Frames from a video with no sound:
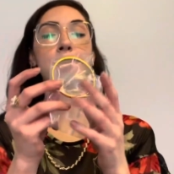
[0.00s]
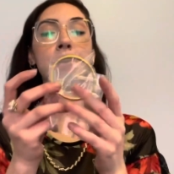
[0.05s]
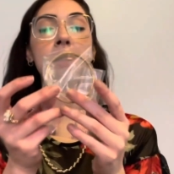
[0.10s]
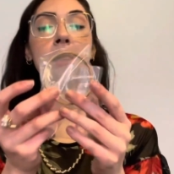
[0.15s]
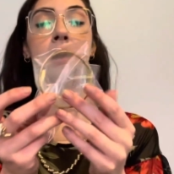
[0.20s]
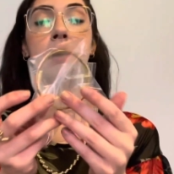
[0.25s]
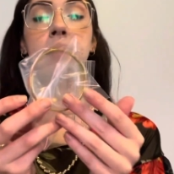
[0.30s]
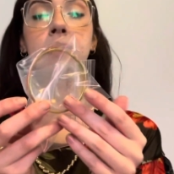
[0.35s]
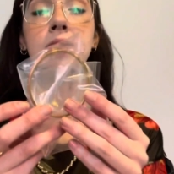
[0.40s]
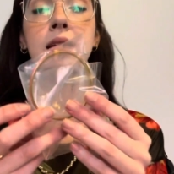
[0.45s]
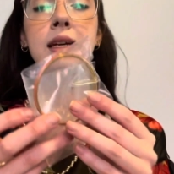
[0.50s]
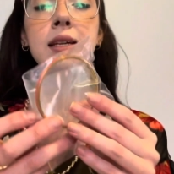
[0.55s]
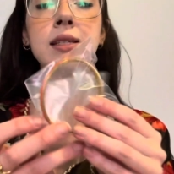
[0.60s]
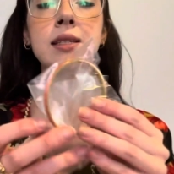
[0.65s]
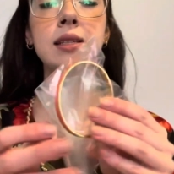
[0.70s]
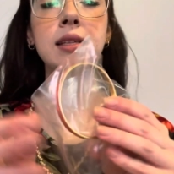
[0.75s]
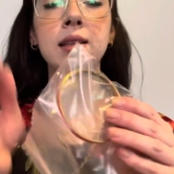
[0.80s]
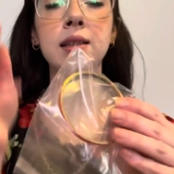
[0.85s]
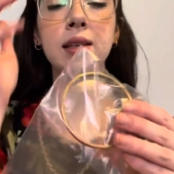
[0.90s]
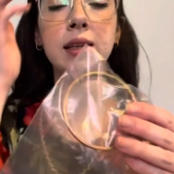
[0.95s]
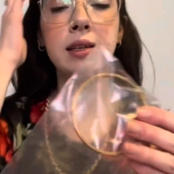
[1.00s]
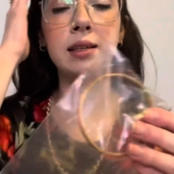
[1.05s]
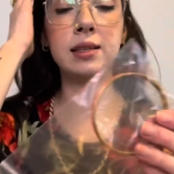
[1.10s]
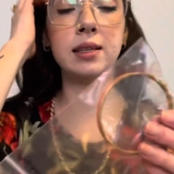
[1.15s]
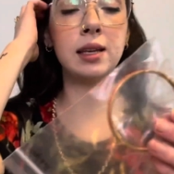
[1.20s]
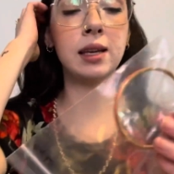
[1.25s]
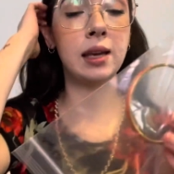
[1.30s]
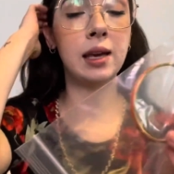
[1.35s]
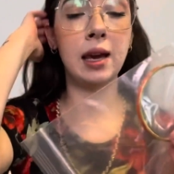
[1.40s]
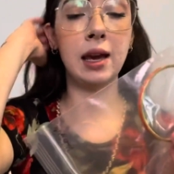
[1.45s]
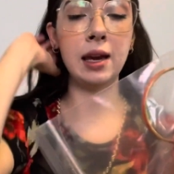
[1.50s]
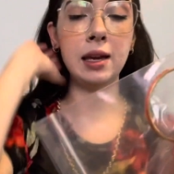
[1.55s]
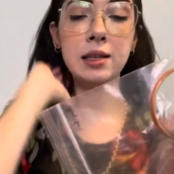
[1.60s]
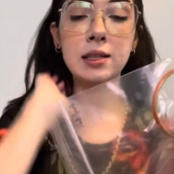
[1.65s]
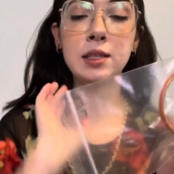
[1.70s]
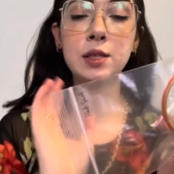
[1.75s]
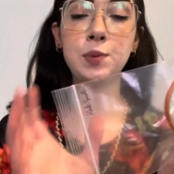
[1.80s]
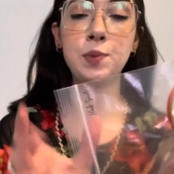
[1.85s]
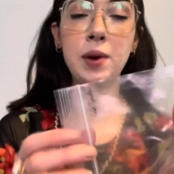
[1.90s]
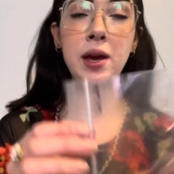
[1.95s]
but not least, this Kate
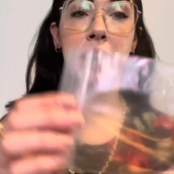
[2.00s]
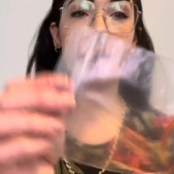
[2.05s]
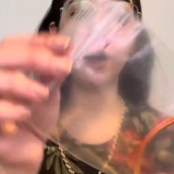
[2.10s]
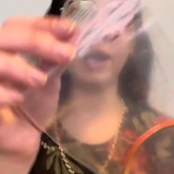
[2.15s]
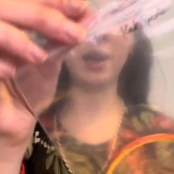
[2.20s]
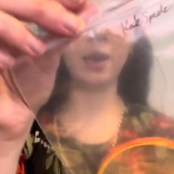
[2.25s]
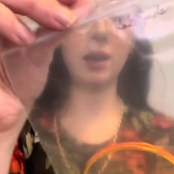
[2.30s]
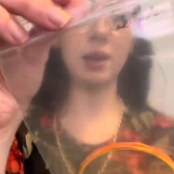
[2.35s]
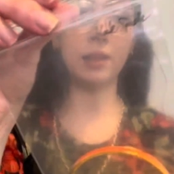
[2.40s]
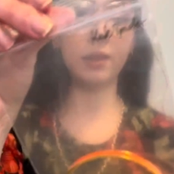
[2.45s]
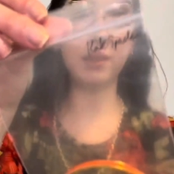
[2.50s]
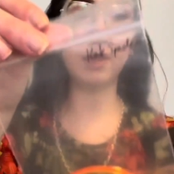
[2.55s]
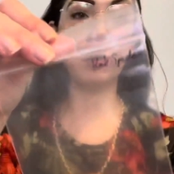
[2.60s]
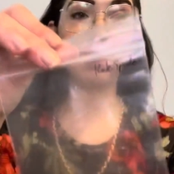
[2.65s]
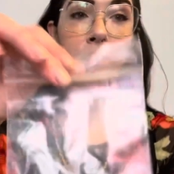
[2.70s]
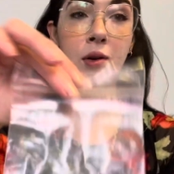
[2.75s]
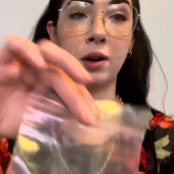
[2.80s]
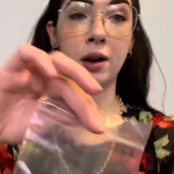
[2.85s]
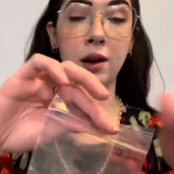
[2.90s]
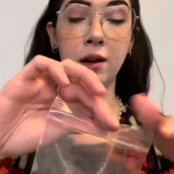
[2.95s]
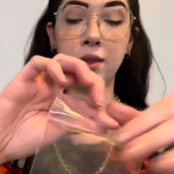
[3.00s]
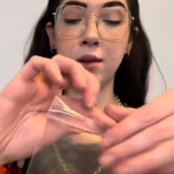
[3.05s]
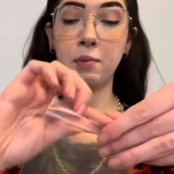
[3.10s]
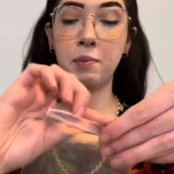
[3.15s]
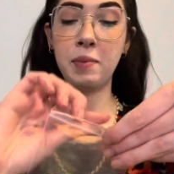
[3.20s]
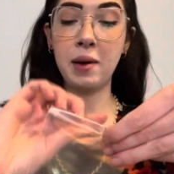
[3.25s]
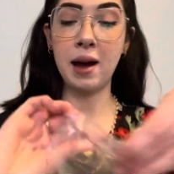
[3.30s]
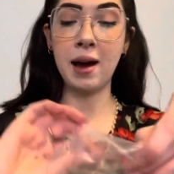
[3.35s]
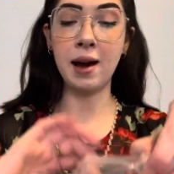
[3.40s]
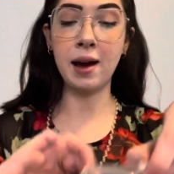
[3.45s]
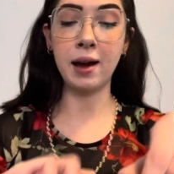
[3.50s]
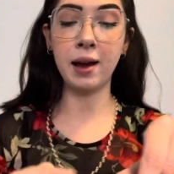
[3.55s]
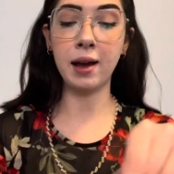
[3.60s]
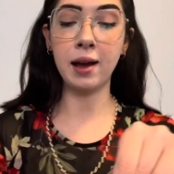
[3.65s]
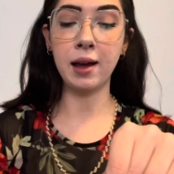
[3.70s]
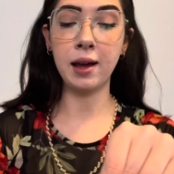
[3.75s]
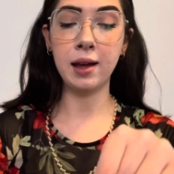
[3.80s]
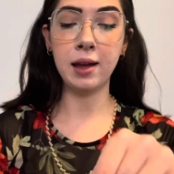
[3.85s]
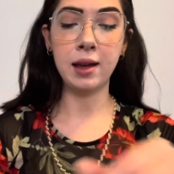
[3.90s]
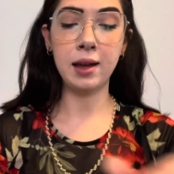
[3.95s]
Spade. They wrote it on the bag.
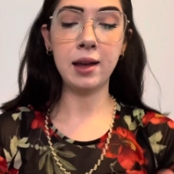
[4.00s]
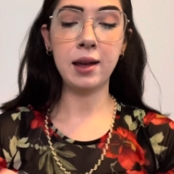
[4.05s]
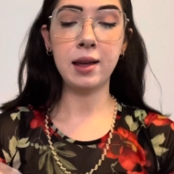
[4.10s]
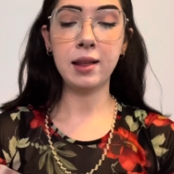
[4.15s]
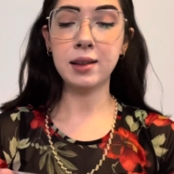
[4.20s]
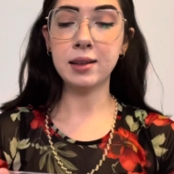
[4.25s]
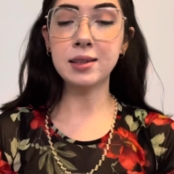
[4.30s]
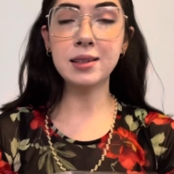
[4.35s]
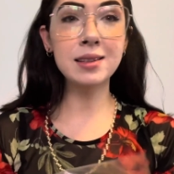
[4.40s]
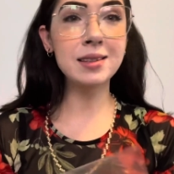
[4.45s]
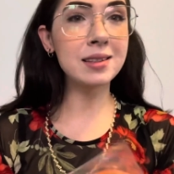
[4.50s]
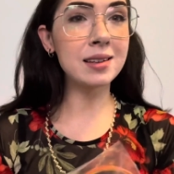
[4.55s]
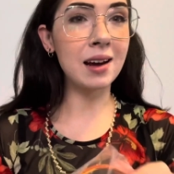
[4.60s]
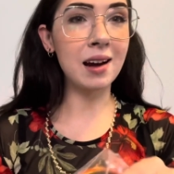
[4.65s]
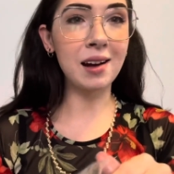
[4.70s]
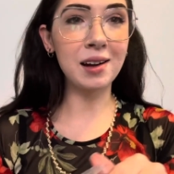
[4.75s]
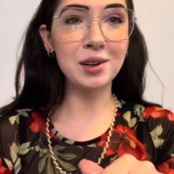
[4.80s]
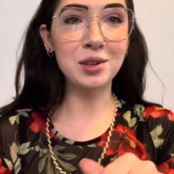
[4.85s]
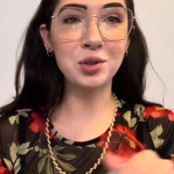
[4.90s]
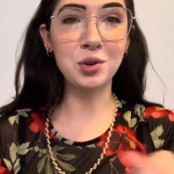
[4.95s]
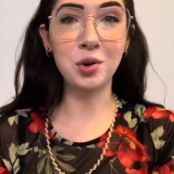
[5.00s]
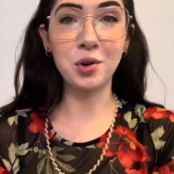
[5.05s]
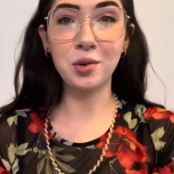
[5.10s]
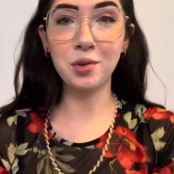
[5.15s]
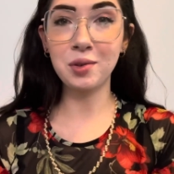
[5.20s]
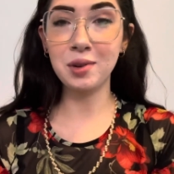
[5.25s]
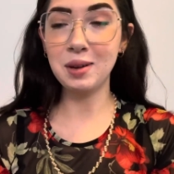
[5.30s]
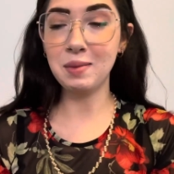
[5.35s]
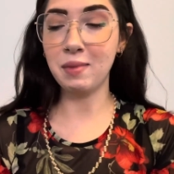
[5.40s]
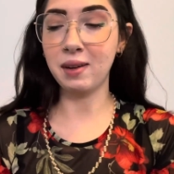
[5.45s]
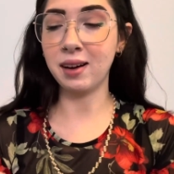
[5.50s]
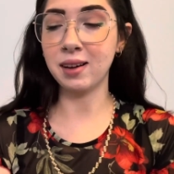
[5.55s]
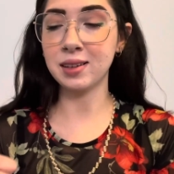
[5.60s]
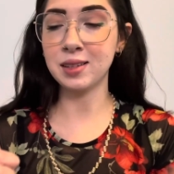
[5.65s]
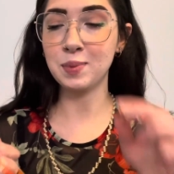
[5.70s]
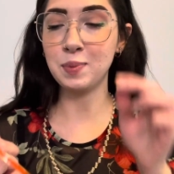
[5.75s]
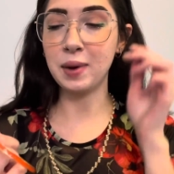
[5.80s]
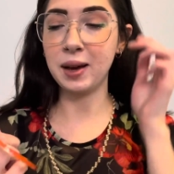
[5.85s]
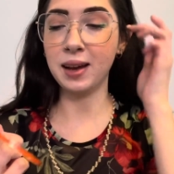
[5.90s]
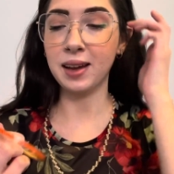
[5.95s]
This is not a jewelry box,
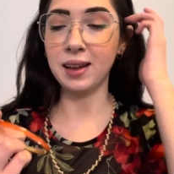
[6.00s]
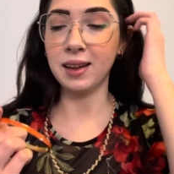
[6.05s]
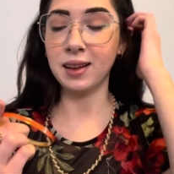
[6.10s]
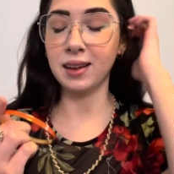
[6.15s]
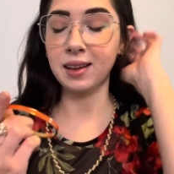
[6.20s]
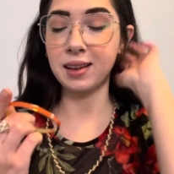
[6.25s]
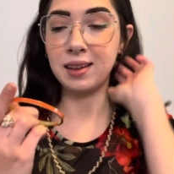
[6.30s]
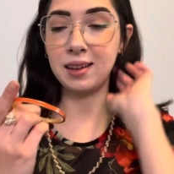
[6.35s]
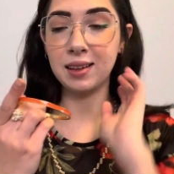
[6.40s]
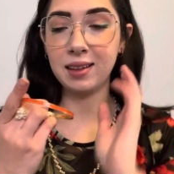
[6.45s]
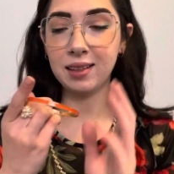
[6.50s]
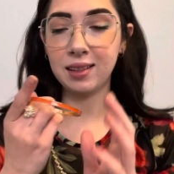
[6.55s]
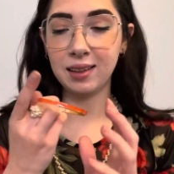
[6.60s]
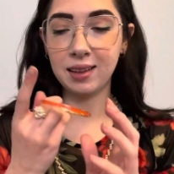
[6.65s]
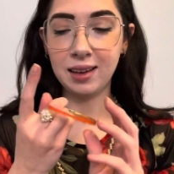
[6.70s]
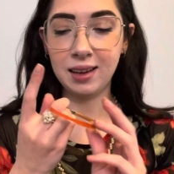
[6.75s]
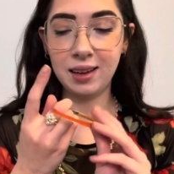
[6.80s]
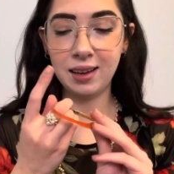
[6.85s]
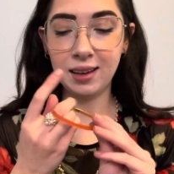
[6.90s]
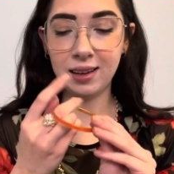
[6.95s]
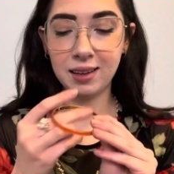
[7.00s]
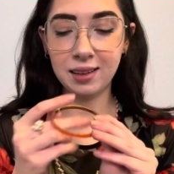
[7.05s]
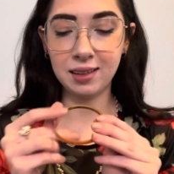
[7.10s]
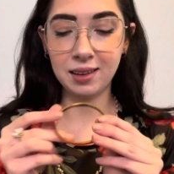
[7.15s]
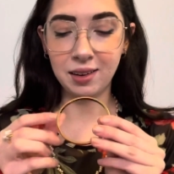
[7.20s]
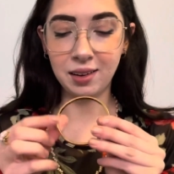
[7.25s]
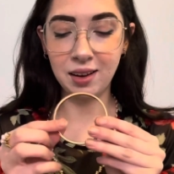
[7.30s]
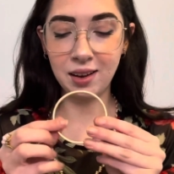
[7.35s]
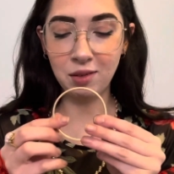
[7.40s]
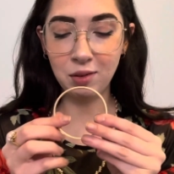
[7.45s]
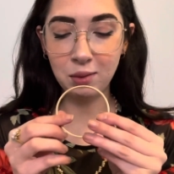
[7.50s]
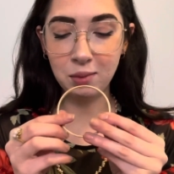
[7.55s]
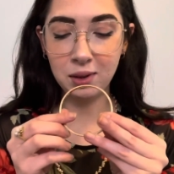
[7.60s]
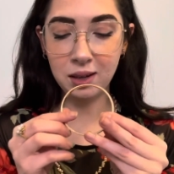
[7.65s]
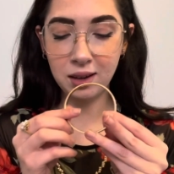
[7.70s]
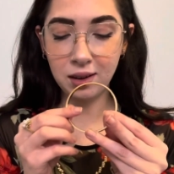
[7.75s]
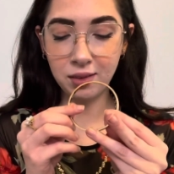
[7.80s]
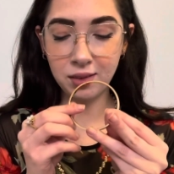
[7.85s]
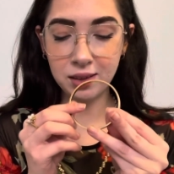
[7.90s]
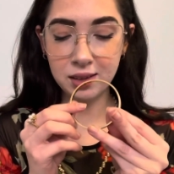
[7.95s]
but like they're giving me
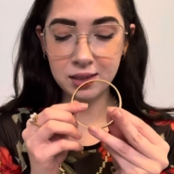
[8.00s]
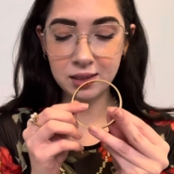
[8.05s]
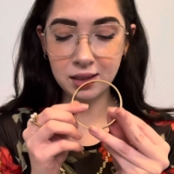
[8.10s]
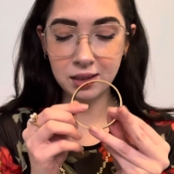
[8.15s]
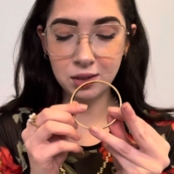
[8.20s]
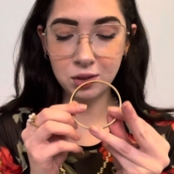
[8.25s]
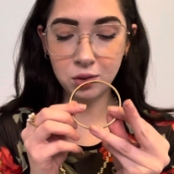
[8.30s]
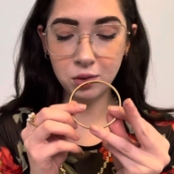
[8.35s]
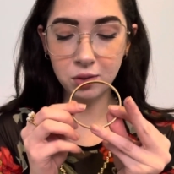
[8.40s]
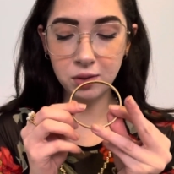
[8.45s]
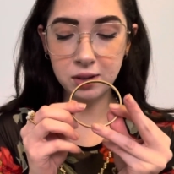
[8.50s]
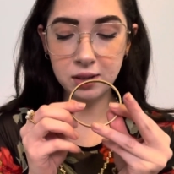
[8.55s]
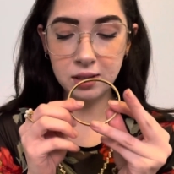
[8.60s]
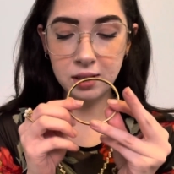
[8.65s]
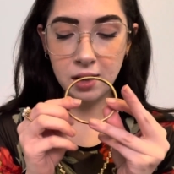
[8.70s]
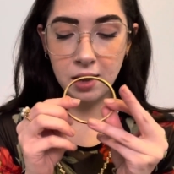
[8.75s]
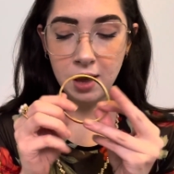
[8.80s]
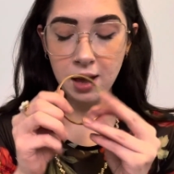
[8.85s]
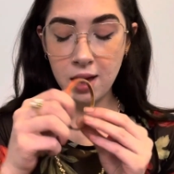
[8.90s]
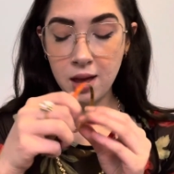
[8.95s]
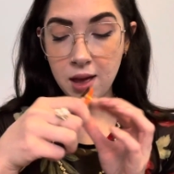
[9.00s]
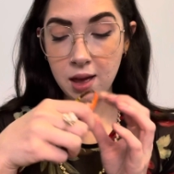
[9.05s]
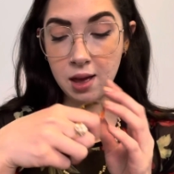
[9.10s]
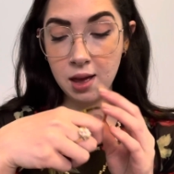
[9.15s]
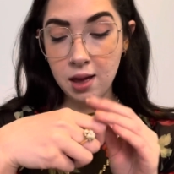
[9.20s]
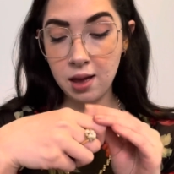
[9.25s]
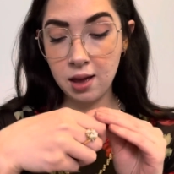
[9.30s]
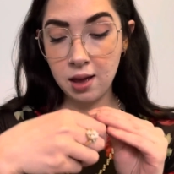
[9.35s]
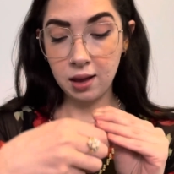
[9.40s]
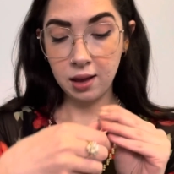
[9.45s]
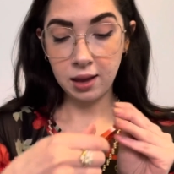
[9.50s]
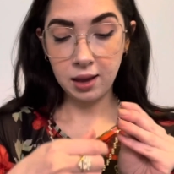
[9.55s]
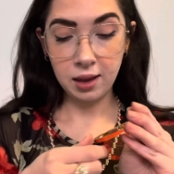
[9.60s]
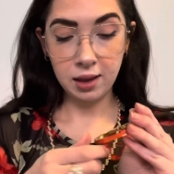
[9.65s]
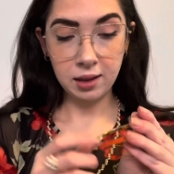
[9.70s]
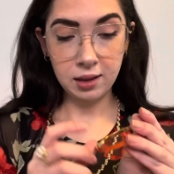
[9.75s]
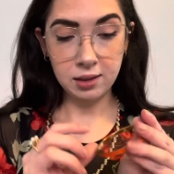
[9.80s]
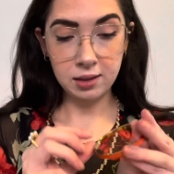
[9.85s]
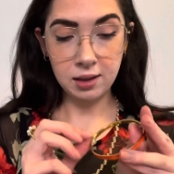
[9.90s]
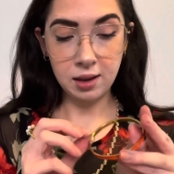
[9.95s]
all these good jewelries.
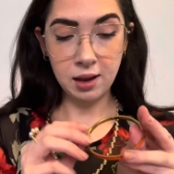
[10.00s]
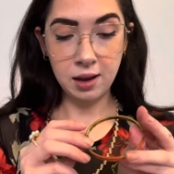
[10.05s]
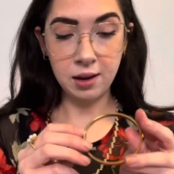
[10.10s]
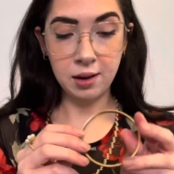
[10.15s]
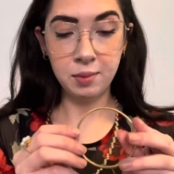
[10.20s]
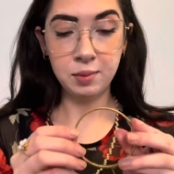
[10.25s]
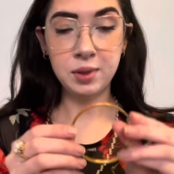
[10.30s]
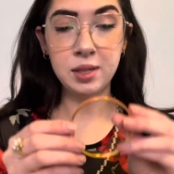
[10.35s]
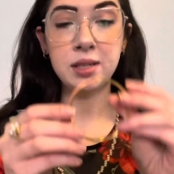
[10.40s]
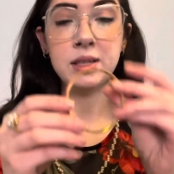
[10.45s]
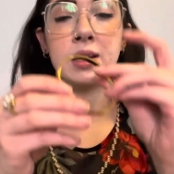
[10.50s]
Um, does